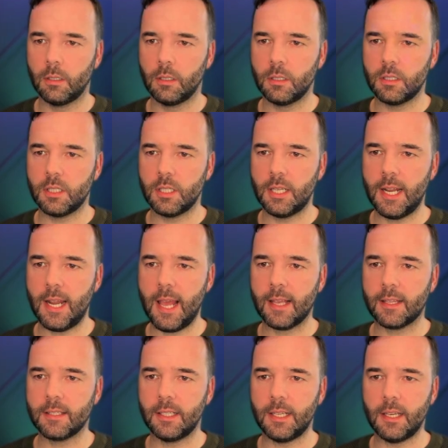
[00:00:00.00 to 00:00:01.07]

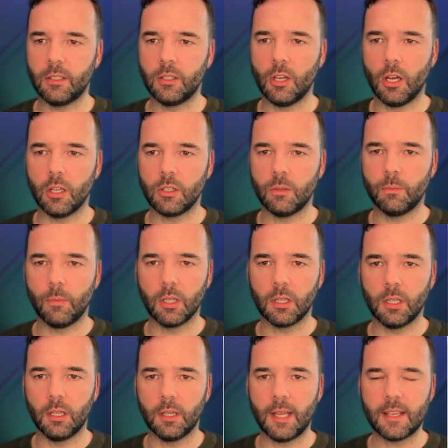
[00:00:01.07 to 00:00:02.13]
select Leonardo
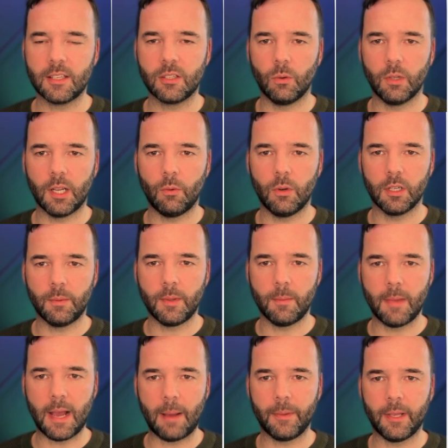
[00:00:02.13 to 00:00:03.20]
model. That's the one I want to be
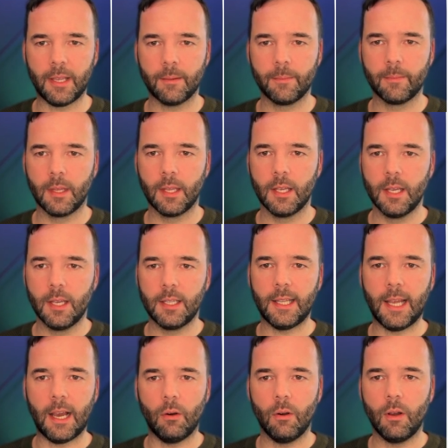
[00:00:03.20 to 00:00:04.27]
mapping.
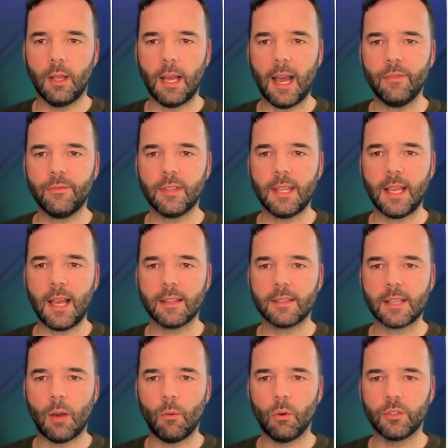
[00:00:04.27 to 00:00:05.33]
Now, after that,
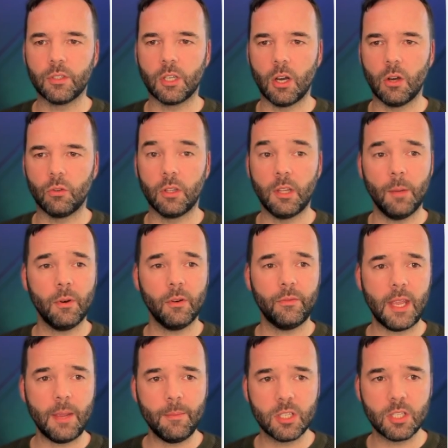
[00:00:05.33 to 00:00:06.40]
I want to go the number of
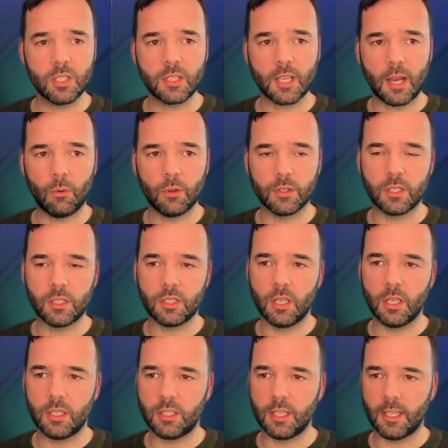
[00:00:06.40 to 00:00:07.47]
images I want to
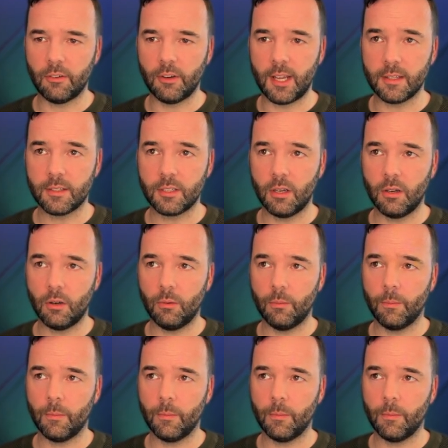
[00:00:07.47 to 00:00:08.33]
generate. So